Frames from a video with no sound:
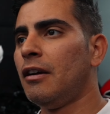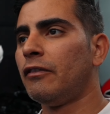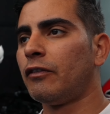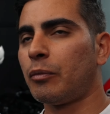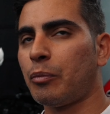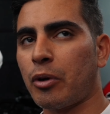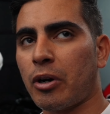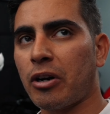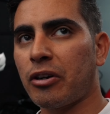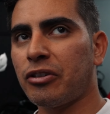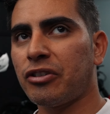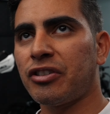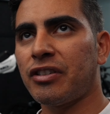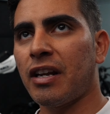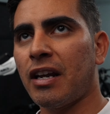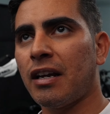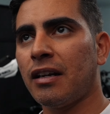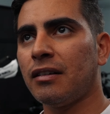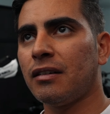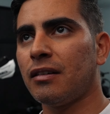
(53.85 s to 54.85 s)
From what I
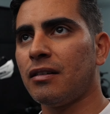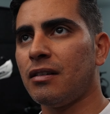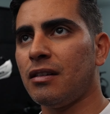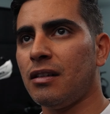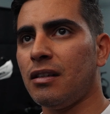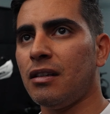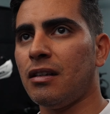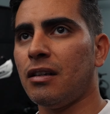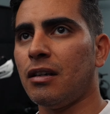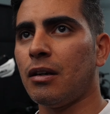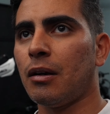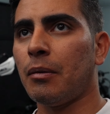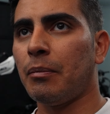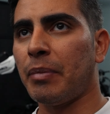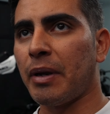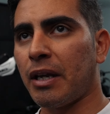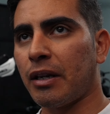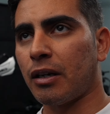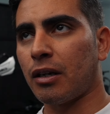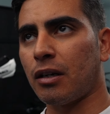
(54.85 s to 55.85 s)
understand, the
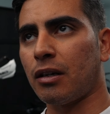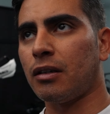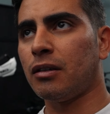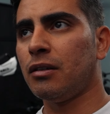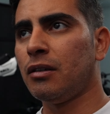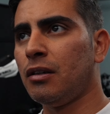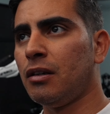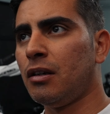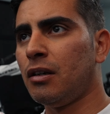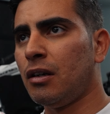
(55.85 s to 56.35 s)
Beta